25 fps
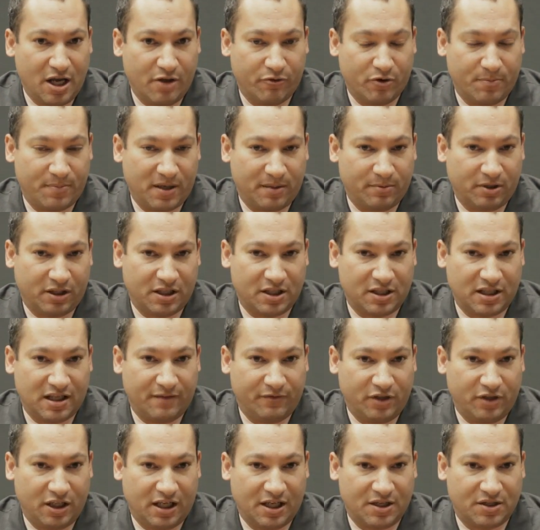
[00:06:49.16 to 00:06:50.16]
the Republicans
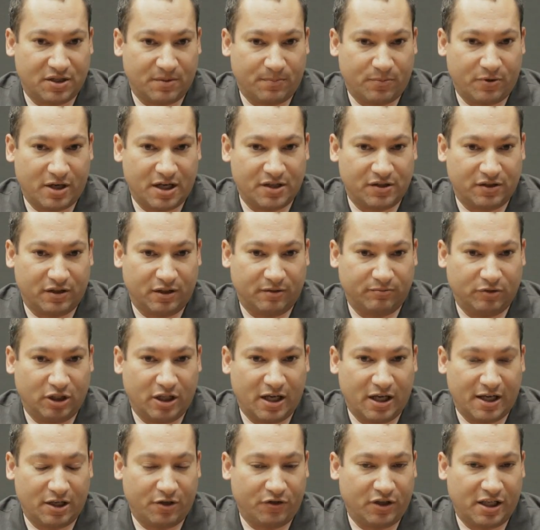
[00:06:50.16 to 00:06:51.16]
levy against the president. You
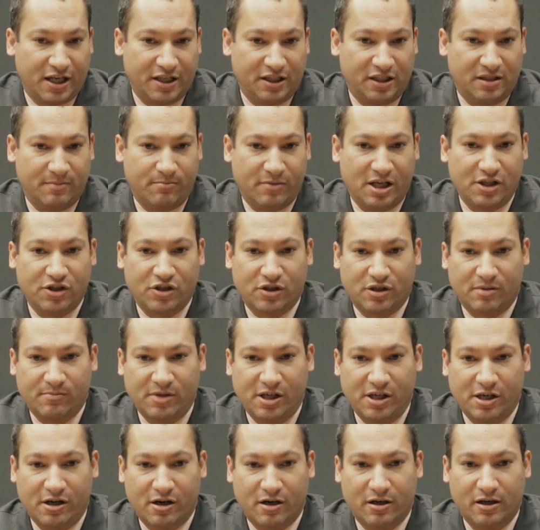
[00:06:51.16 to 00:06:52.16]
know, I don't think I need to mention them
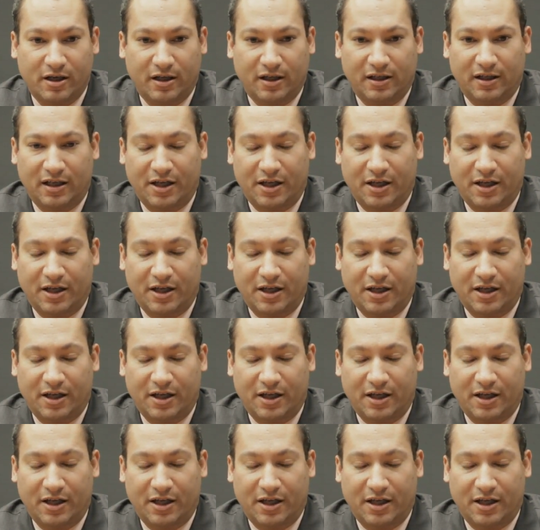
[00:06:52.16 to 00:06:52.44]
here.